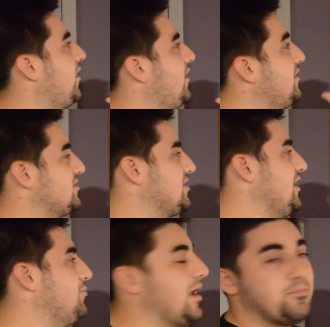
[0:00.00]
in this
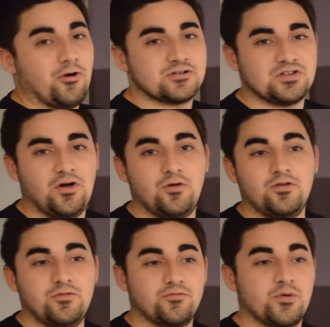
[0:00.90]
game, Mat Barzal
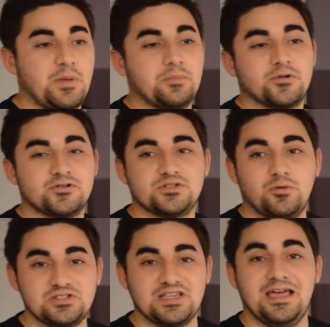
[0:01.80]
remembers
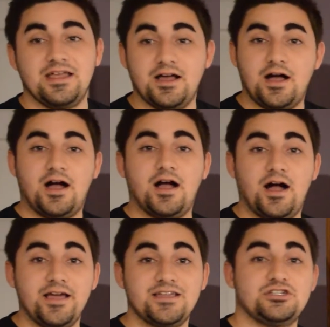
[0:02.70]
once again,
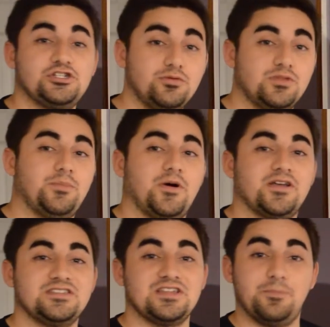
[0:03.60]
I can shoot the
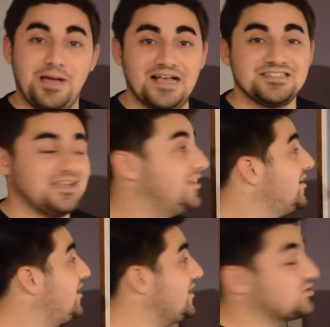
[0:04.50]
puck instead of passing it.
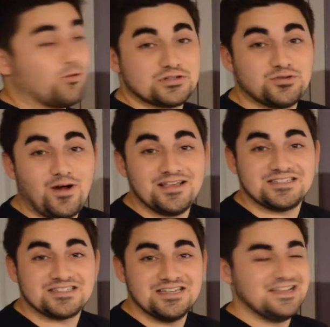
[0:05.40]
And he scores
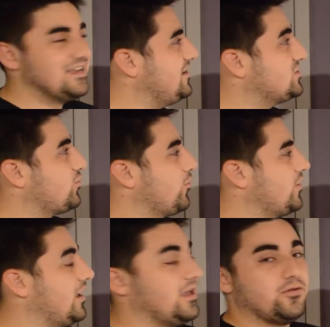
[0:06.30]
twice. He
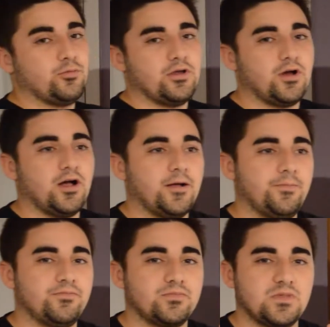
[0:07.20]
scored
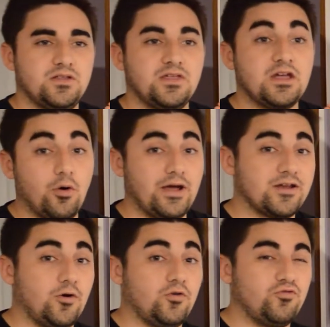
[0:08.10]
the go-ahead
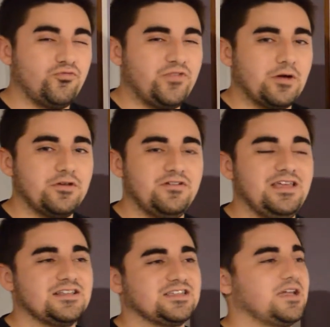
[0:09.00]
goal very late
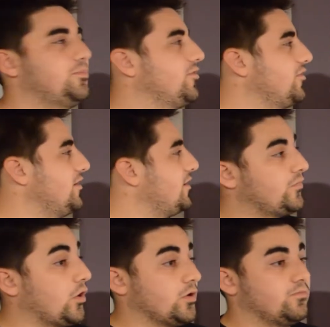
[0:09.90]
in the second period
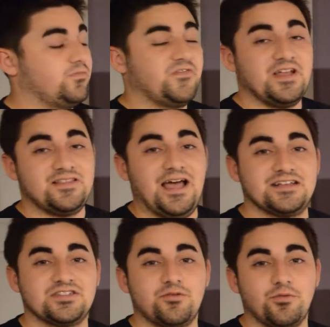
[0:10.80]
on a
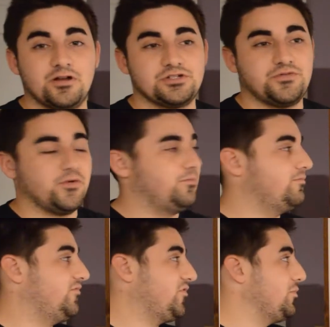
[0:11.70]
fantastic rush from
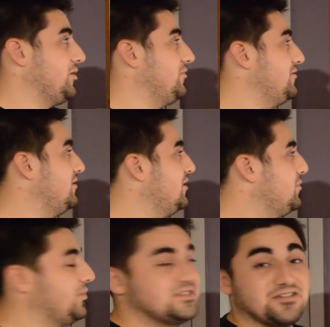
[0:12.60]
him. He
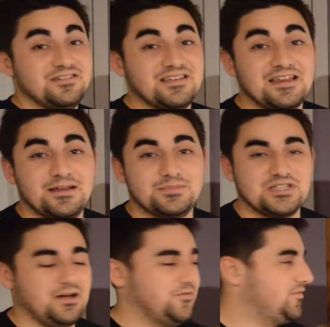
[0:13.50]
basically did it
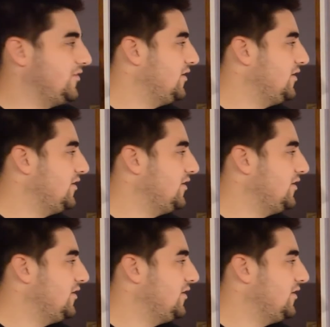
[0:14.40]
himself.